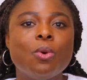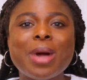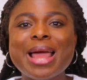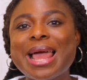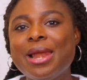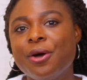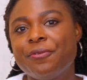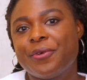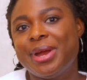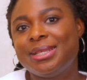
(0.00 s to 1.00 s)
While I
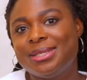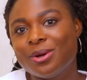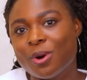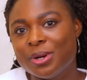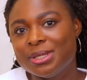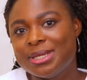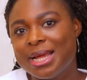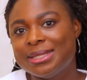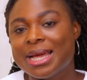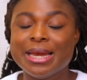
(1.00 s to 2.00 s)
love creating
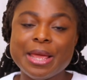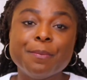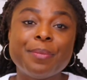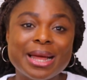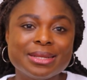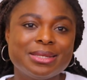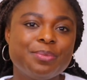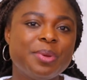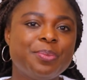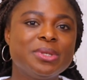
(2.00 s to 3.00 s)
content and
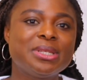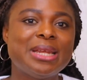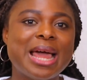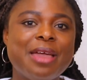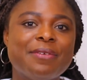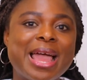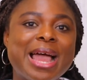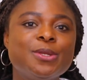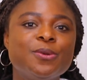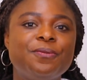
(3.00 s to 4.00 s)
impacting people's life, I
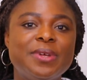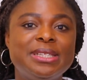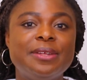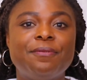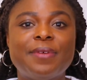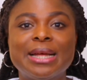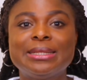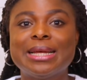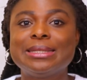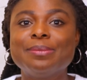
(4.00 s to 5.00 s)
had to face the
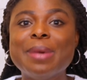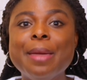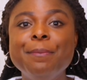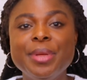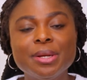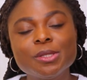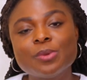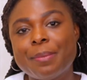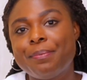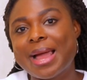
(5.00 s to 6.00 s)
fact that my
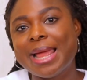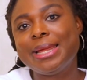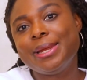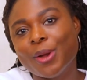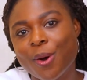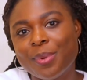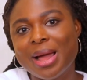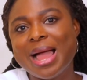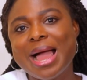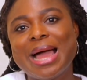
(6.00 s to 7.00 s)
bills were piling
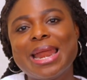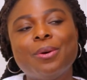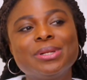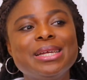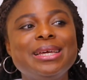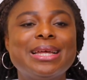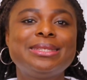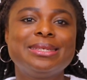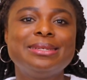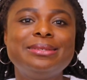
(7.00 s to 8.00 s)
up and I wasn't
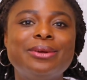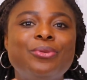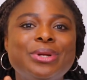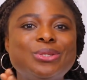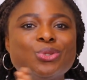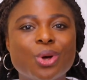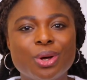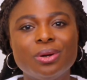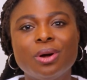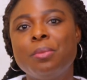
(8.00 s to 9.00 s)
getting the
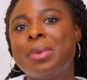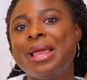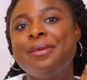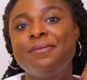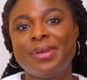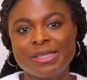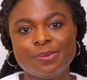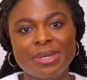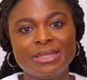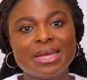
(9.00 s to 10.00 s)
return on my
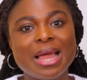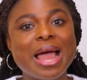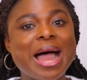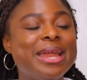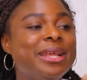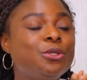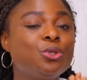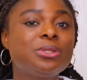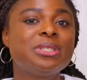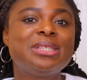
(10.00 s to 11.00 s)
investment. And the
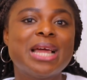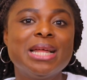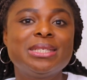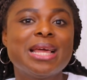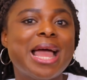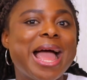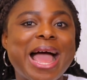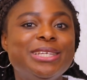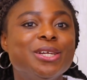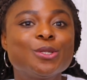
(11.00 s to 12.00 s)
truth is that
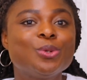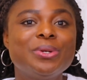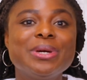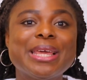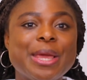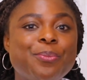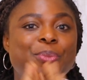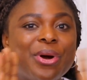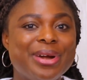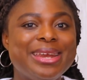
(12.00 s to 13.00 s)
I just couldn't
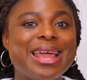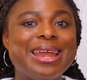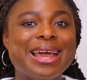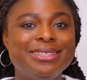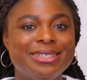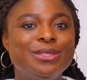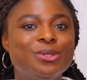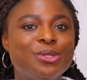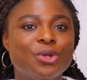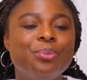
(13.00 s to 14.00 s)
keep pouring energy
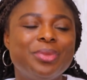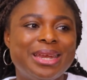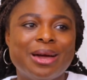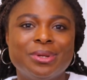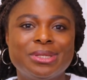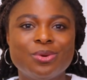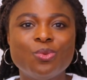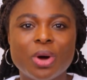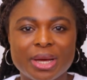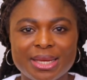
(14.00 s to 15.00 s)
into something that
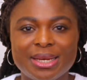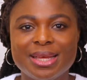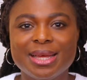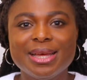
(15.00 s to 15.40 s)
wasn't working.